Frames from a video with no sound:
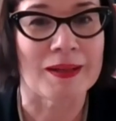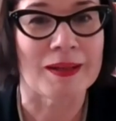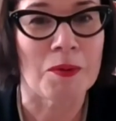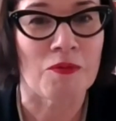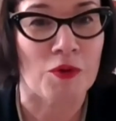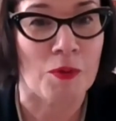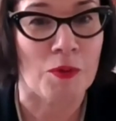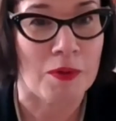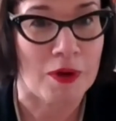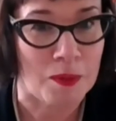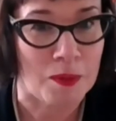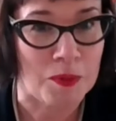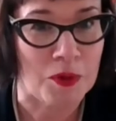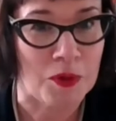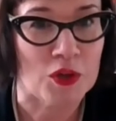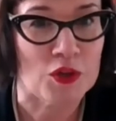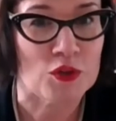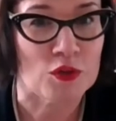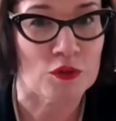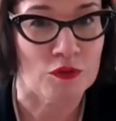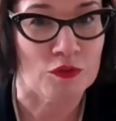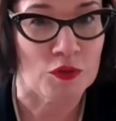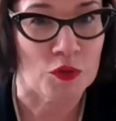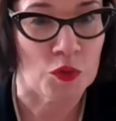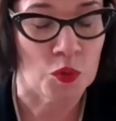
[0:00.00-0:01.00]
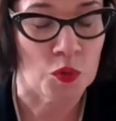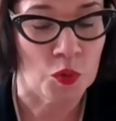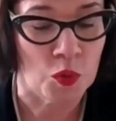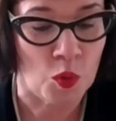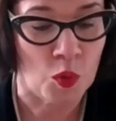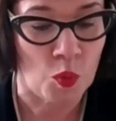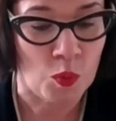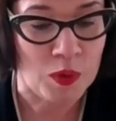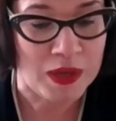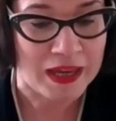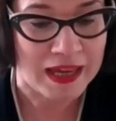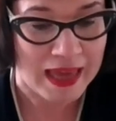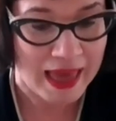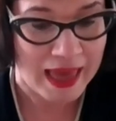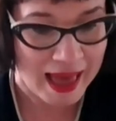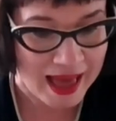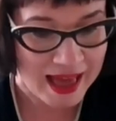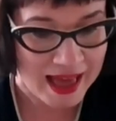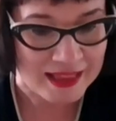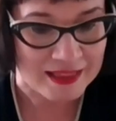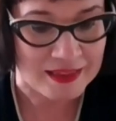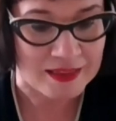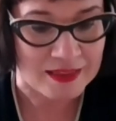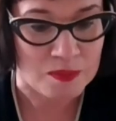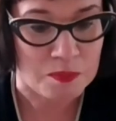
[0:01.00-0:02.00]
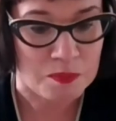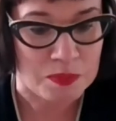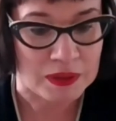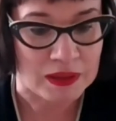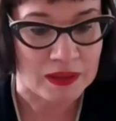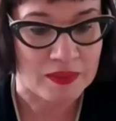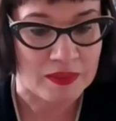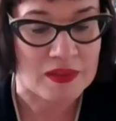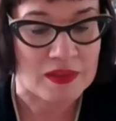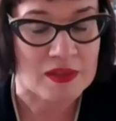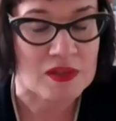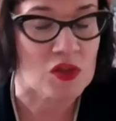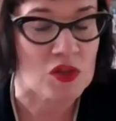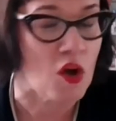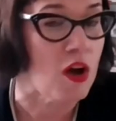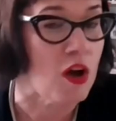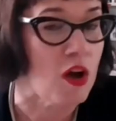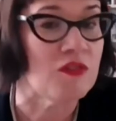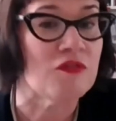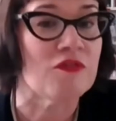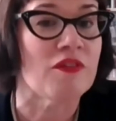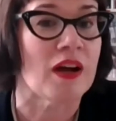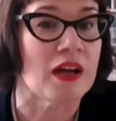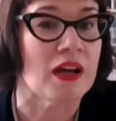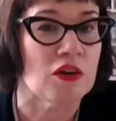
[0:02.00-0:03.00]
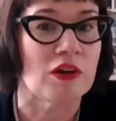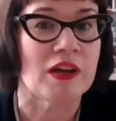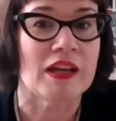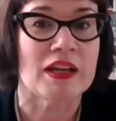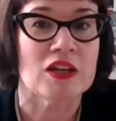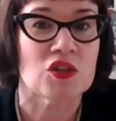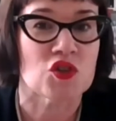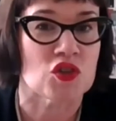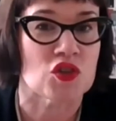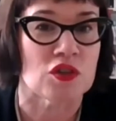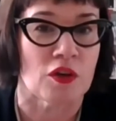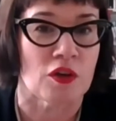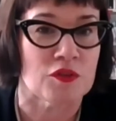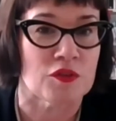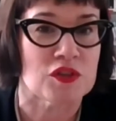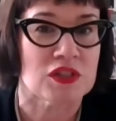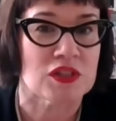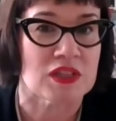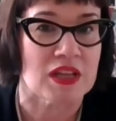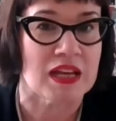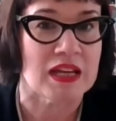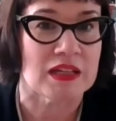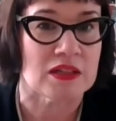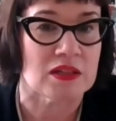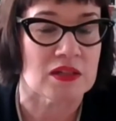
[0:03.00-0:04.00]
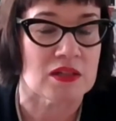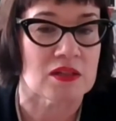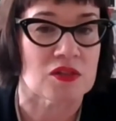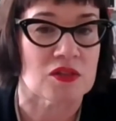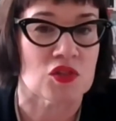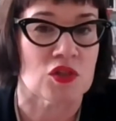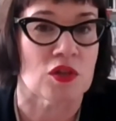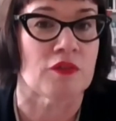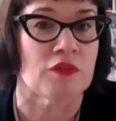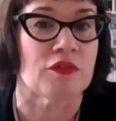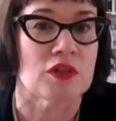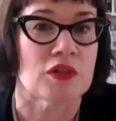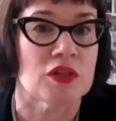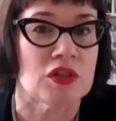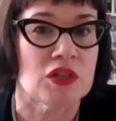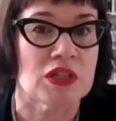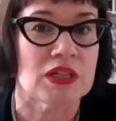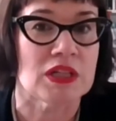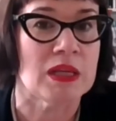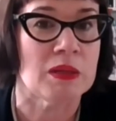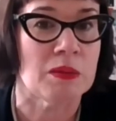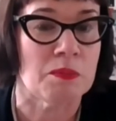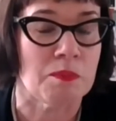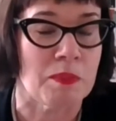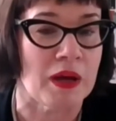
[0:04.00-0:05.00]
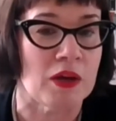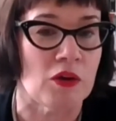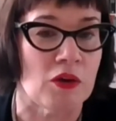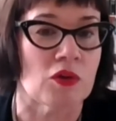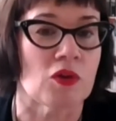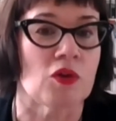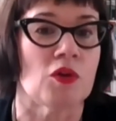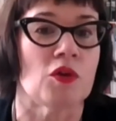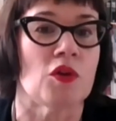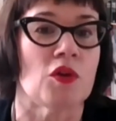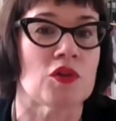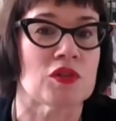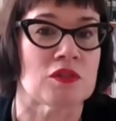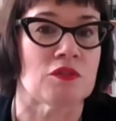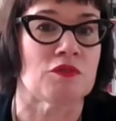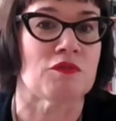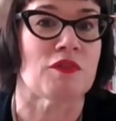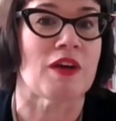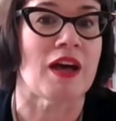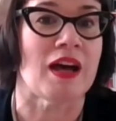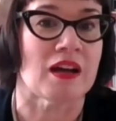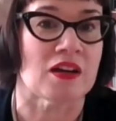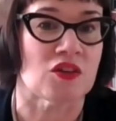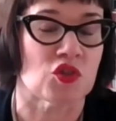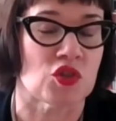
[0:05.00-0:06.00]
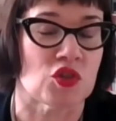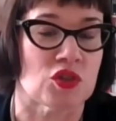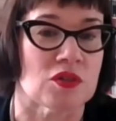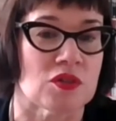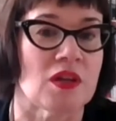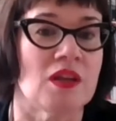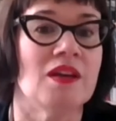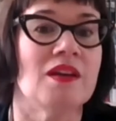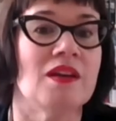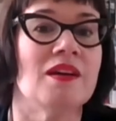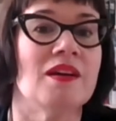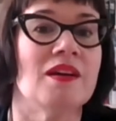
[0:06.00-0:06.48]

From our point of view, we can build this on violation of state sovereignty by a coercive action